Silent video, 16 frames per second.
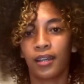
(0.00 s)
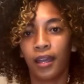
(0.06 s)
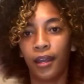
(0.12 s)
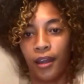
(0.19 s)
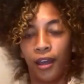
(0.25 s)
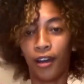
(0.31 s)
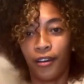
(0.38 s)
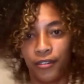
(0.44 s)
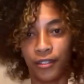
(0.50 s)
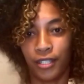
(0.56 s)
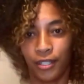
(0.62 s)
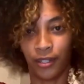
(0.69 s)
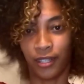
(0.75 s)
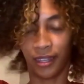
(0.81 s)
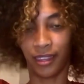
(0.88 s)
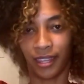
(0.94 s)
And after
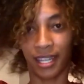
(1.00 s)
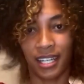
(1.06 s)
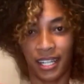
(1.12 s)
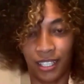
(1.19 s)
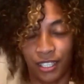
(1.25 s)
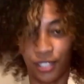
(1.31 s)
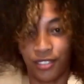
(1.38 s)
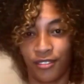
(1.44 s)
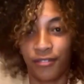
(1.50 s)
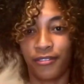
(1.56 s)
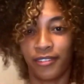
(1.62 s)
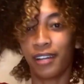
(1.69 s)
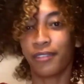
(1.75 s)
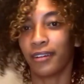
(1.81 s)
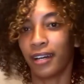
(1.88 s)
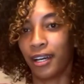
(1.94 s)
doing that, I'll just
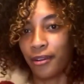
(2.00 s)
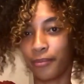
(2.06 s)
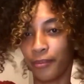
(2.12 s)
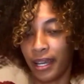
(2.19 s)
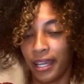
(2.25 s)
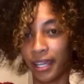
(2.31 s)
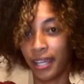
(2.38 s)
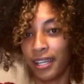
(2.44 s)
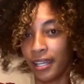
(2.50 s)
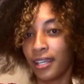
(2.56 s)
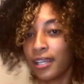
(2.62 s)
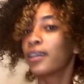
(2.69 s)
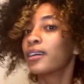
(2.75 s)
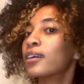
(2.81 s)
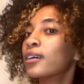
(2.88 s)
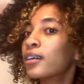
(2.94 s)
fluff out my
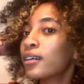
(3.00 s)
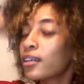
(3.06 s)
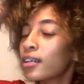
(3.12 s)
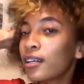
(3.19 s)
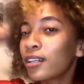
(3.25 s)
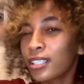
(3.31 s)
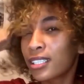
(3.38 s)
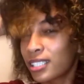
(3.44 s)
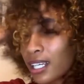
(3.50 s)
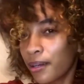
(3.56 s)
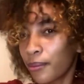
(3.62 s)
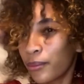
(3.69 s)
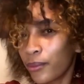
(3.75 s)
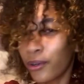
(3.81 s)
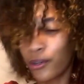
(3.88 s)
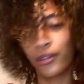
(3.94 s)
curls
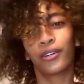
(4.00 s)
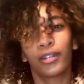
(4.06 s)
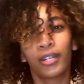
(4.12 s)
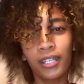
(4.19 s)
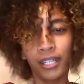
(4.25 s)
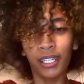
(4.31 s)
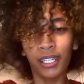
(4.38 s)
some more,